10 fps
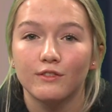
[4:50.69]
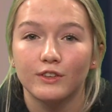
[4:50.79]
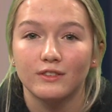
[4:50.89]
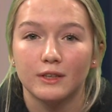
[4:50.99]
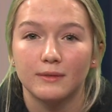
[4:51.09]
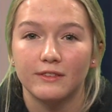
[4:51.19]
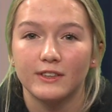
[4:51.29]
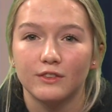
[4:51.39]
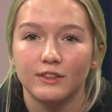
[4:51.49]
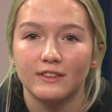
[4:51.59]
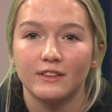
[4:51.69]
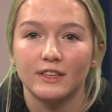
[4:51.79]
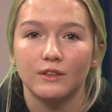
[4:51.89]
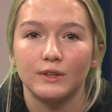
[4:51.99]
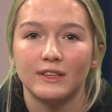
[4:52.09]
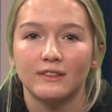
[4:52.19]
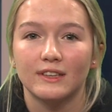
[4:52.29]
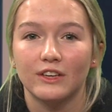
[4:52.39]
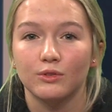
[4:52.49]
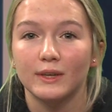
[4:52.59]
for specific reasons including
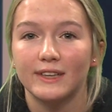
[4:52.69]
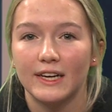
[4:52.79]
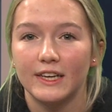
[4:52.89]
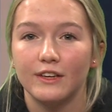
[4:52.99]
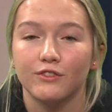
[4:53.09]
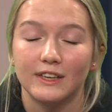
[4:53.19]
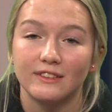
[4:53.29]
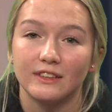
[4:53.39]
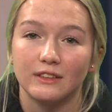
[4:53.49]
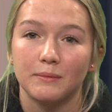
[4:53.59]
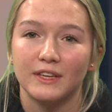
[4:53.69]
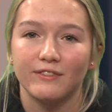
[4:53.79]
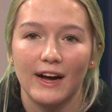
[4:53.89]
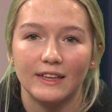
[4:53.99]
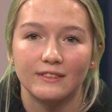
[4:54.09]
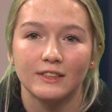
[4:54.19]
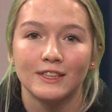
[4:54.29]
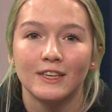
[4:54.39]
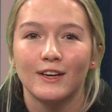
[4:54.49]
sexual identity, racism, and violence.